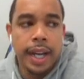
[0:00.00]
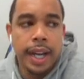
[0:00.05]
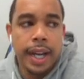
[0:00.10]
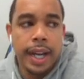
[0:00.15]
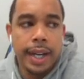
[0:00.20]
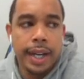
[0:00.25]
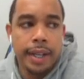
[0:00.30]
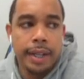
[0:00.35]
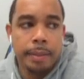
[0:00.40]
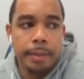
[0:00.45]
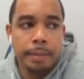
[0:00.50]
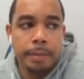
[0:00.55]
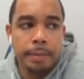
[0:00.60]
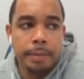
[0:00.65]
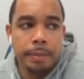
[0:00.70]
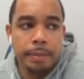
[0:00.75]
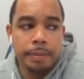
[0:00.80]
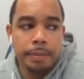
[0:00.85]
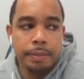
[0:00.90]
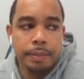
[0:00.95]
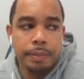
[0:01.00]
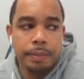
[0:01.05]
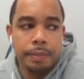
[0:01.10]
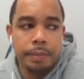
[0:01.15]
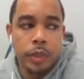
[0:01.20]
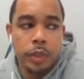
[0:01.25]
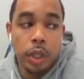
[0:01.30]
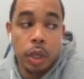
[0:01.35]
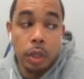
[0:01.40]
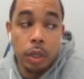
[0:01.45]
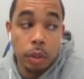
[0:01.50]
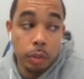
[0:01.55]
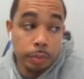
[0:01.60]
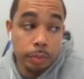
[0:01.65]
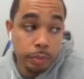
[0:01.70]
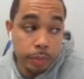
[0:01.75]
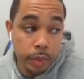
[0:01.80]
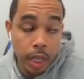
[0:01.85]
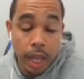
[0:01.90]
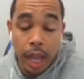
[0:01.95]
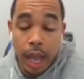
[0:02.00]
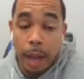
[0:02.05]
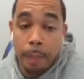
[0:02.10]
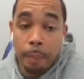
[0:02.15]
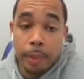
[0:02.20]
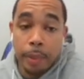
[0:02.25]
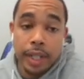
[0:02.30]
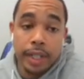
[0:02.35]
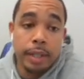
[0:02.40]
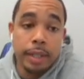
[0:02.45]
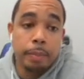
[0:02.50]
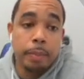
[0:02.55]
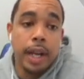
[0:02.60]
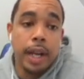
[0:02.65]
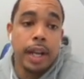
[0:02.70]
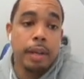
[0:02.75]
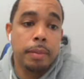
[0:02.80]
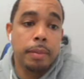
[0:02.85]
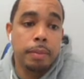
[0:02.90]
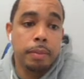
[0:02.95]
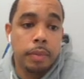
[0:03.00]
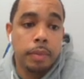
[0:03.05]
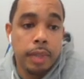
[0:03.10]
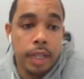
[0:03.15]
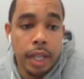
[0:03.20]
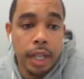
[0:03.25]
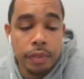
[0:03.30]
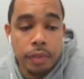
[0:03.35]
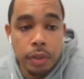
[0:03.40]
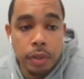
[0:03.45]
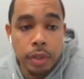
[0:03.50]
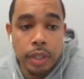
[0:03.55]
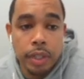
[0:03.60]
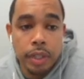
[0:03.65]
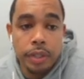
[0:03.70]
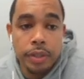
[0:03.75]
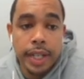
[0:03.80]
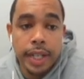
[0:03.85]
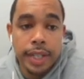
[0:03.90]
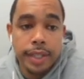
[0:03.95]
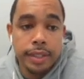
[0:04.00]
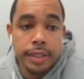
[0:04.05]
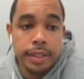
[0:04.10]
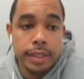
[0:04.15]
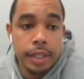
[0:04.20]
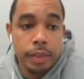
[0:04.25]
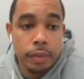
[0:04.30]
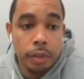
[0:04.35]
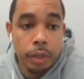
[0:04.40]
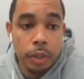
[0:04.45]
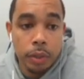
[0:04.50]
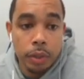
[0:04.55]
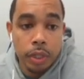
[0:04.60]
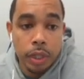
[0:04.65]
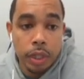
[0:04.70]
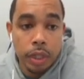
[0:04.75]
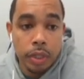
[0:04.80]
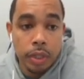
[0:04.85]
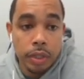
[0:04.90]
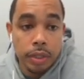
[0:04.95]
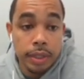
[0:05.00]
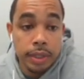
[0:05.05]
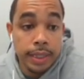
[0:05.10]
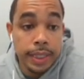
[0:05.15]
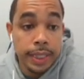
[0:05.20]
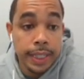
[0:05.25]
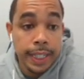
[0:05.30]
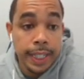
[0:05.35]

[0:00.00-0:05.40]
So I put at the bottom left corner, you guys can see Road Dogs